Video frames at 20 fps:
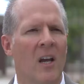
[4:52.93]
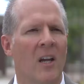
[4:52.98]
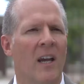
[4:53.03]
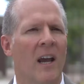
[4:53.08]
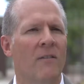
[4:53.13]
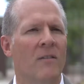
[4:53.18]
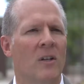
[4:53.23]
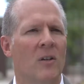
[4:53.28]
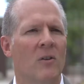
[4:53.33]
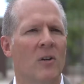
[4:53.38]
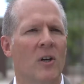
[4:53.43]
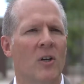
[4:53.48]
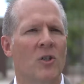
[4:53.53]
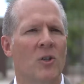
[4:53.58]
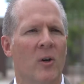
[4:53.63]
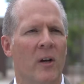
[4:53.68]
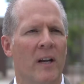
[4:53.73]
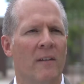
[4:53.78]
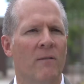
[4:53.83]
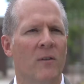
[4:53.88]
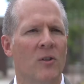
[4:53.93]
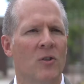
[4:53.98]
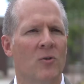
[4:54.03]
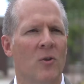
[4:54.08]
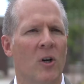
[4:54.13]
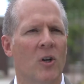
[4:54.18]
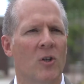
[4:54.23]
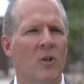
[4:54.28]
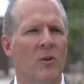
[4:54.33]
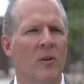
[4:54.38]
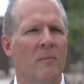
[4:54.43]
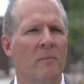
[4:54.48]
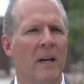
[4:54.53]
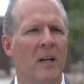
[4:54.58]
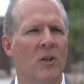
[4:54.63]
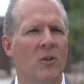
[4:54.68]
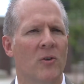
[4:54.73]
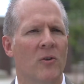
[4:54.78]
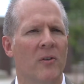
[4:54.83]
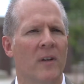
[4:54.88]
you have to look at your infrastructure and
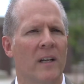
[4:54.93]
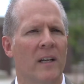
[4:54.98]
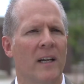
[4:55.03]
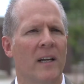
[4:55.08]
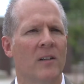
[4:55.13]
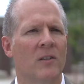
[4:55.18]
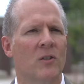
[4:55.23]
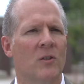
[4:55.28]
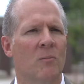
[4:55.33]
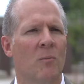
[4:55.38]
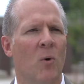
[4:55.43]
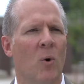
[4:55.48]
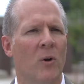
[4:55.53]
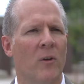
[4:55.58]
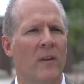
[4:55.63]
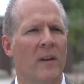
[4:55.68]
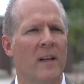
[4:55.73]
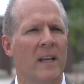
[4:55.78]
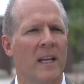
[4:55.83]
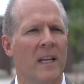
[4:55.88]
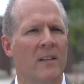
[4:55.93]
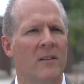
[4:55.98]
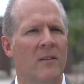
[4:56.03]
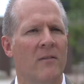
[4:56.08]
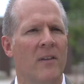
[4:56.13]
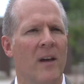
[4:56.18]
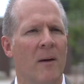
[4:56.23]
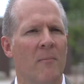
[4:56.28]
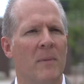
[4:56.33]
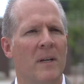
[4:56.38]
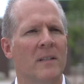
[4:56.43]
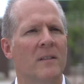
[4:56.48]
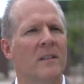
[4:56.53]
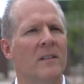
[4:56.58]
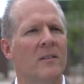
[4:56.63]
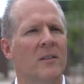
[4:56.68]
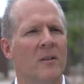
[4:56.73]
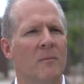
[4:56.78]
make sure that it can support the needs of that business